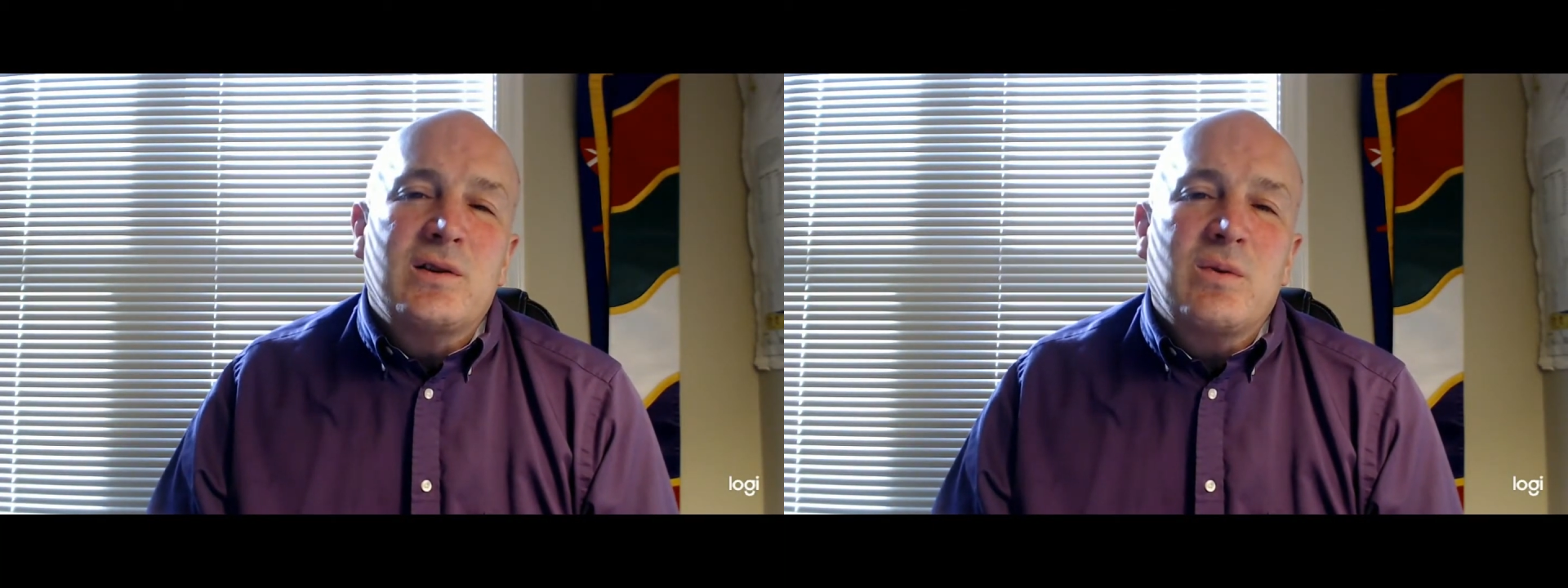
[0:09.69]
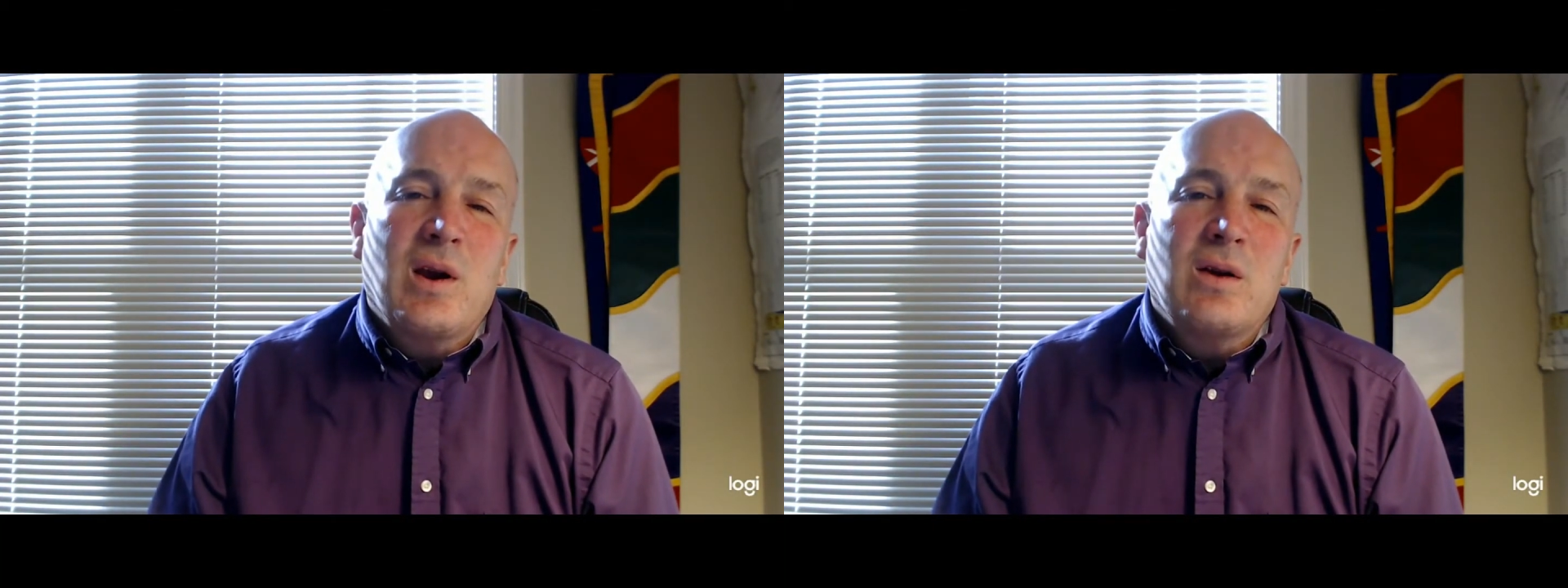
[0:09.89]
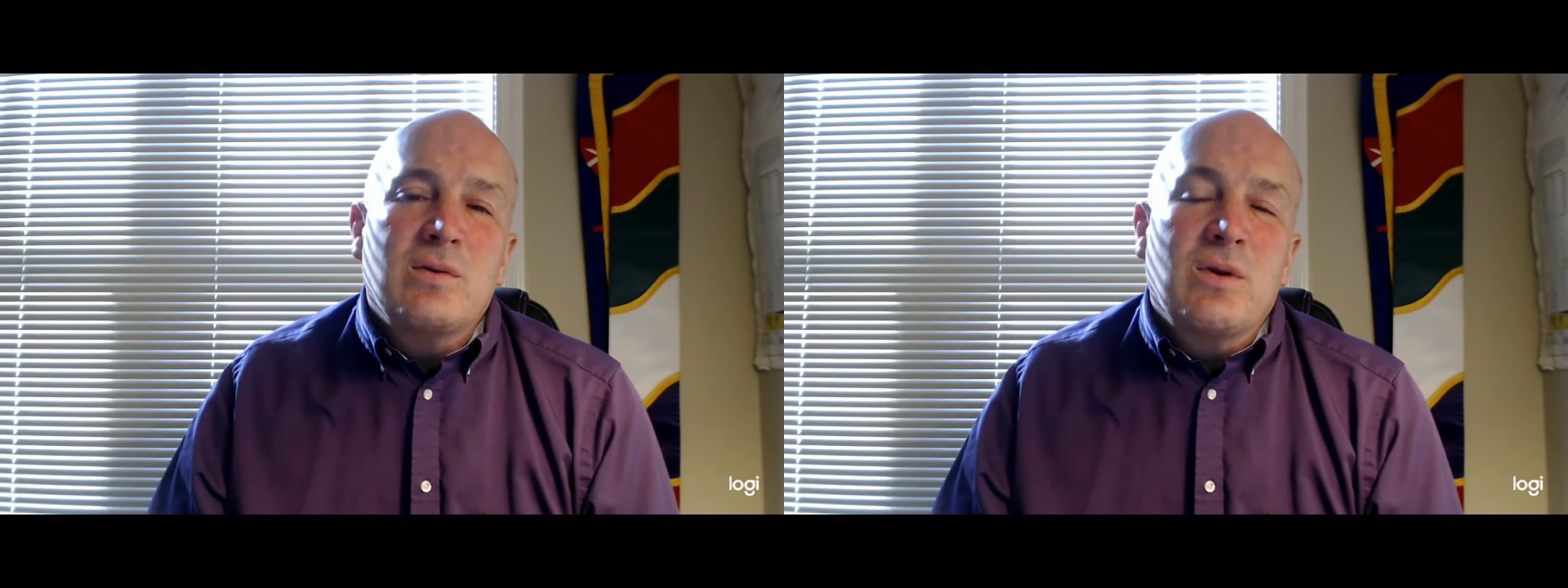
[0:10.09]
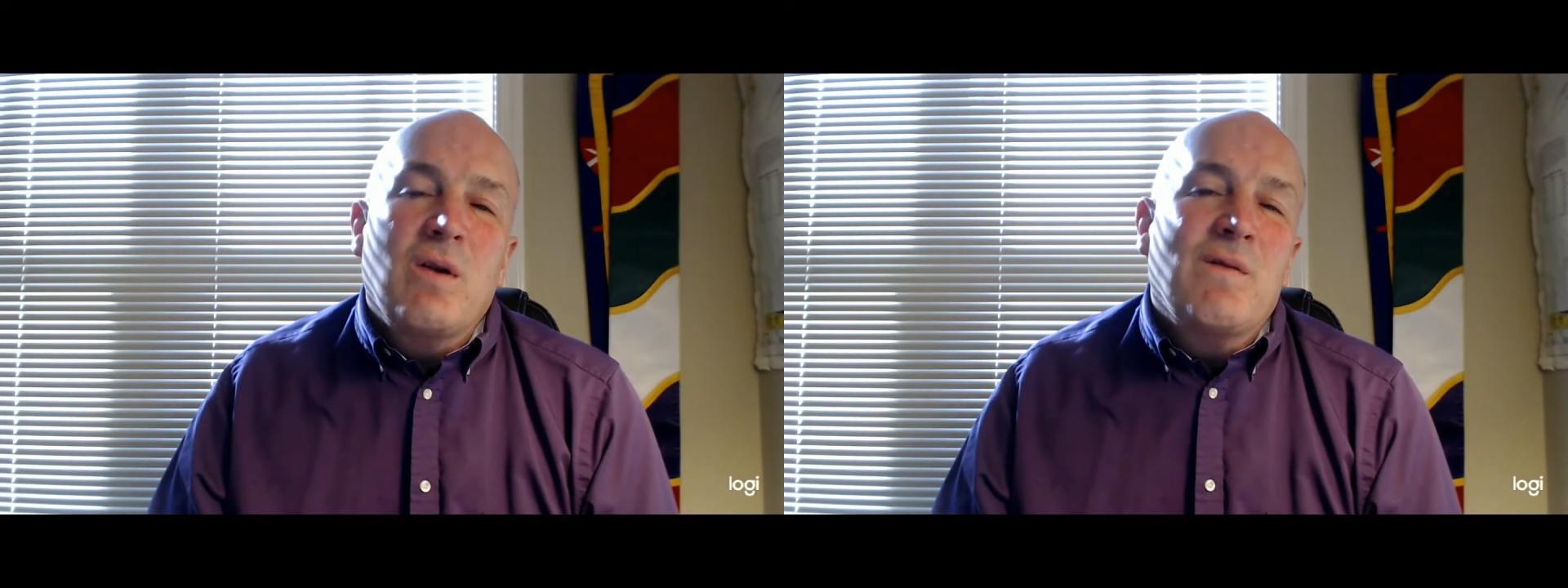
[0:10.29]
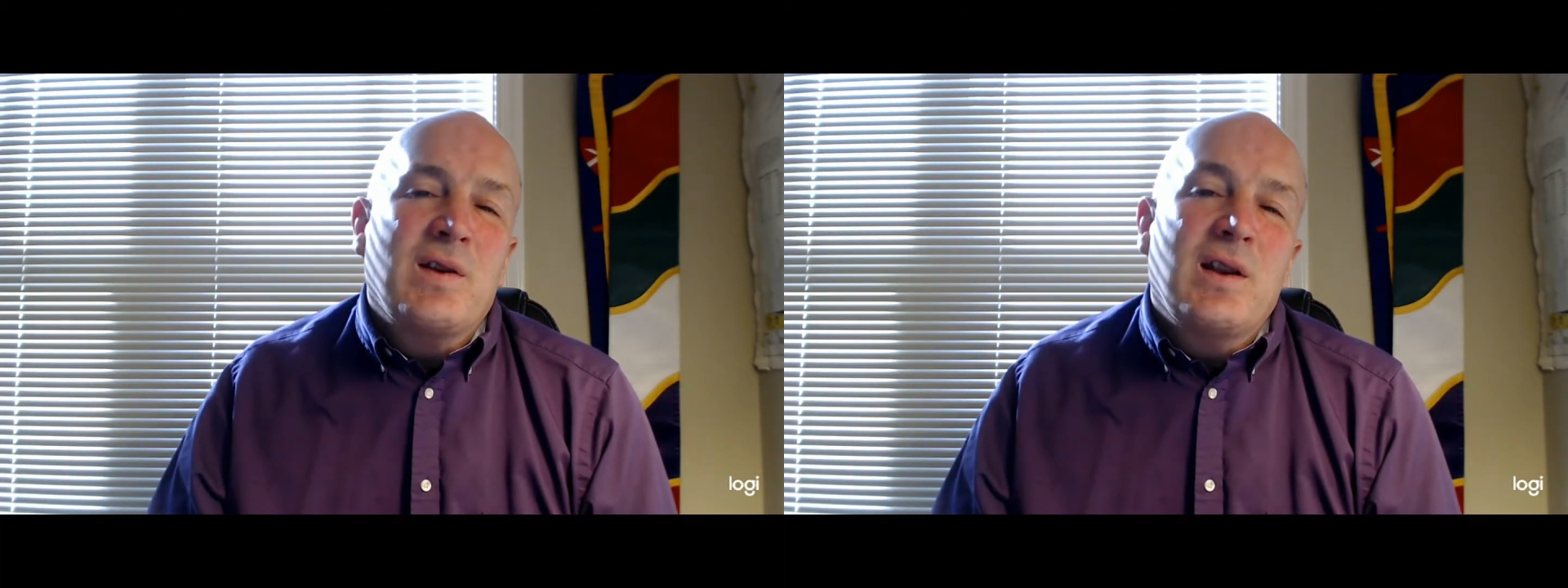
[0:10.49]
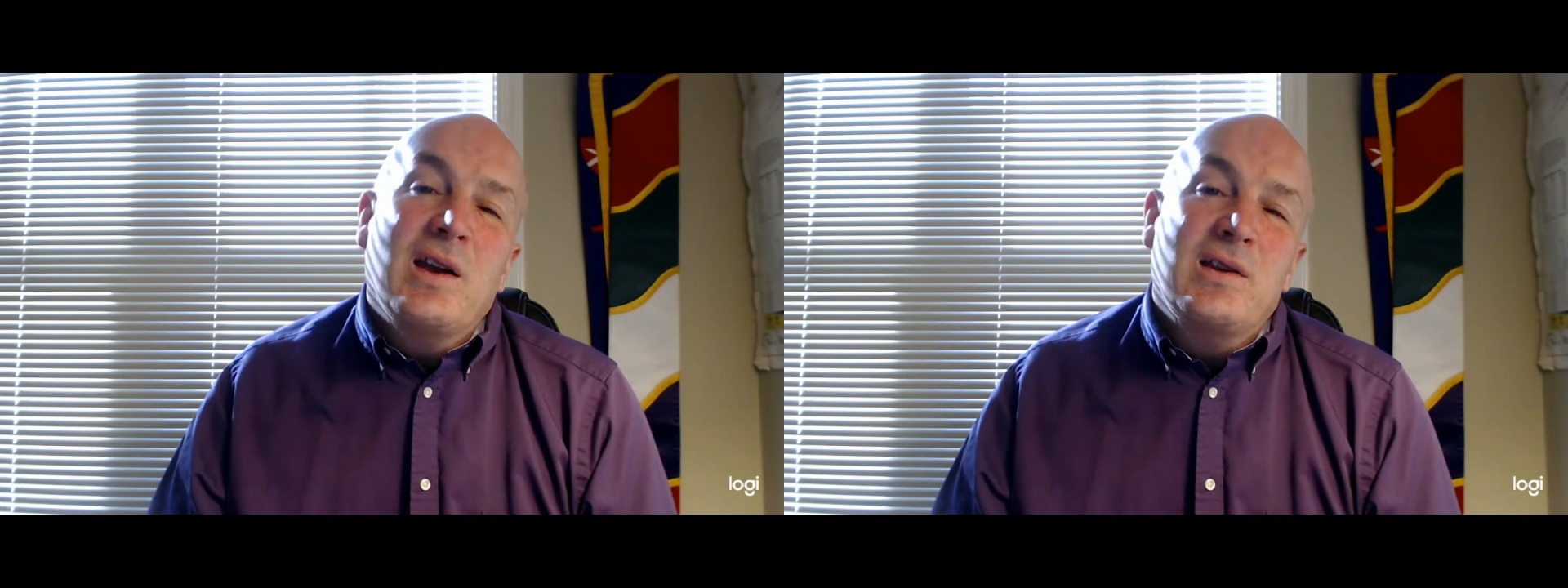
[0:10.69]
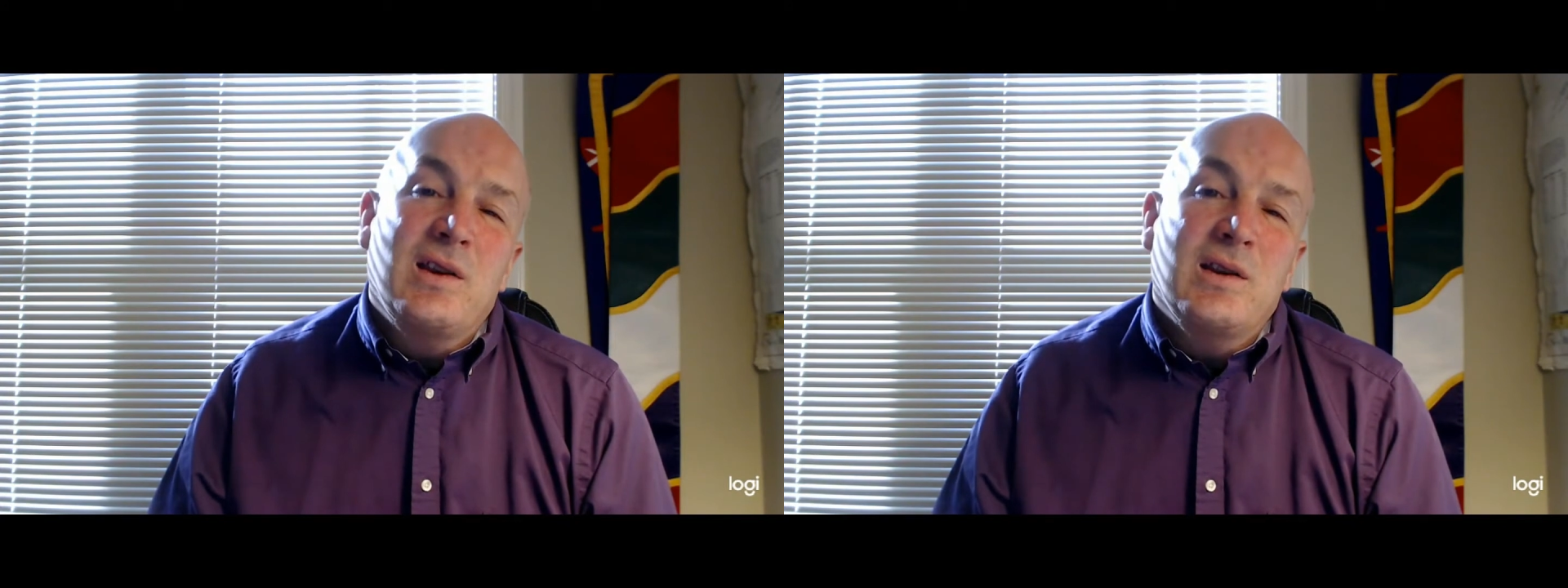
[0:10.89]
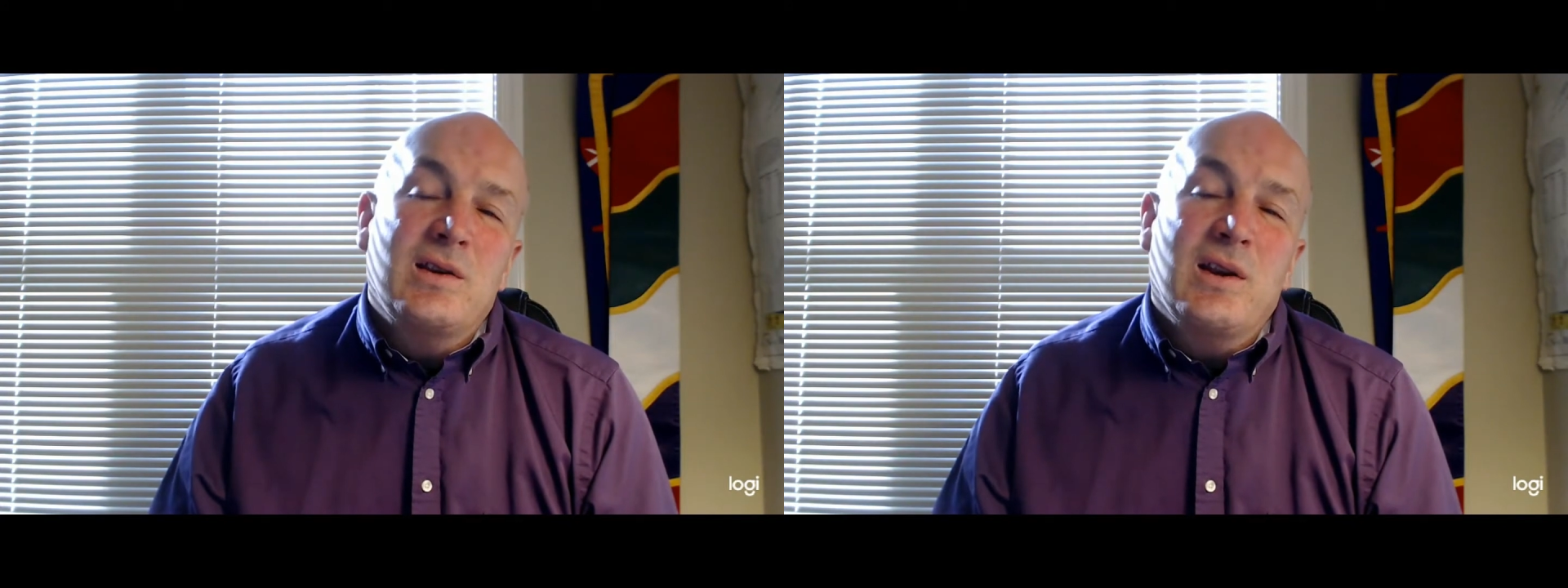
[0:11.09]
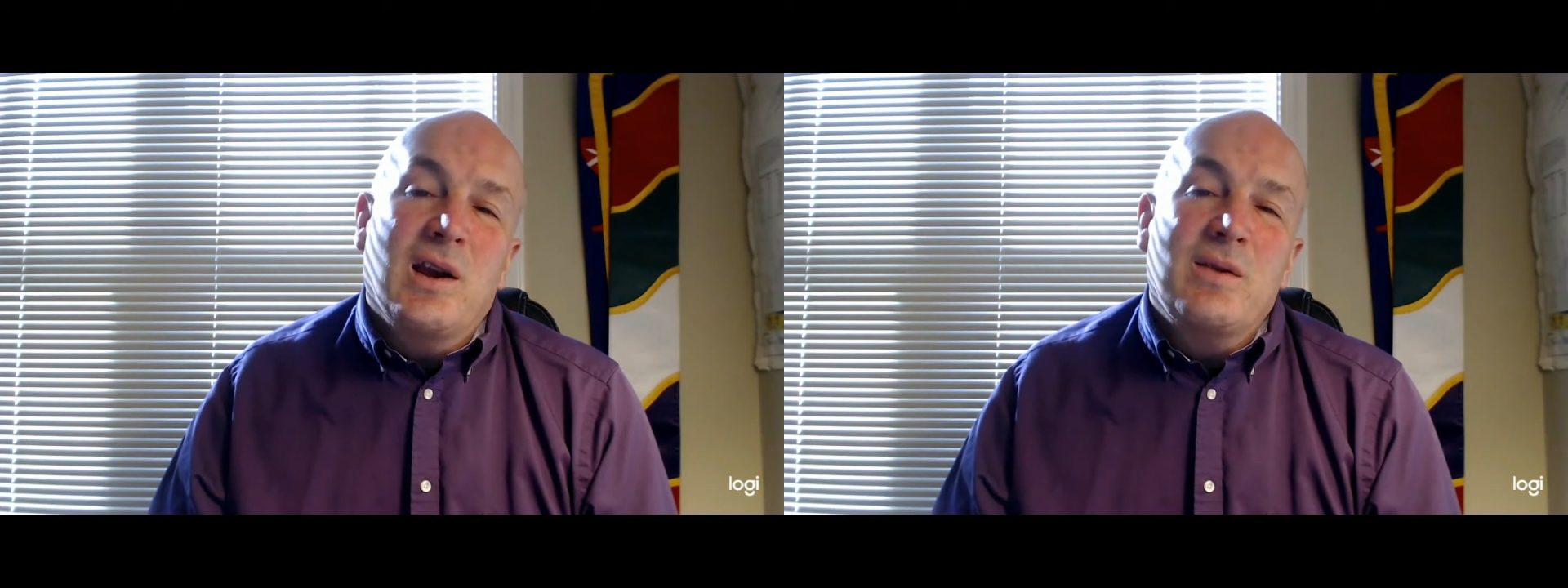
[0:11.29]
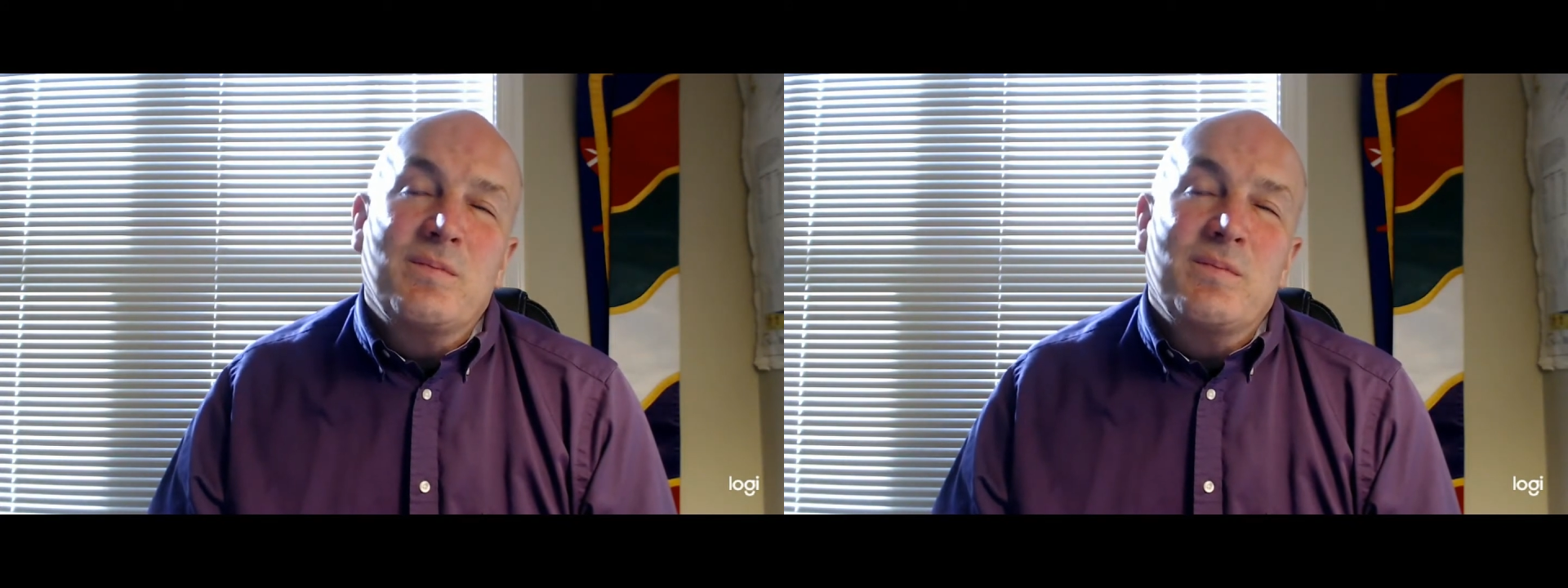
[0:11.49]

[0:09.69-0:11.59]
around COVID-19 today.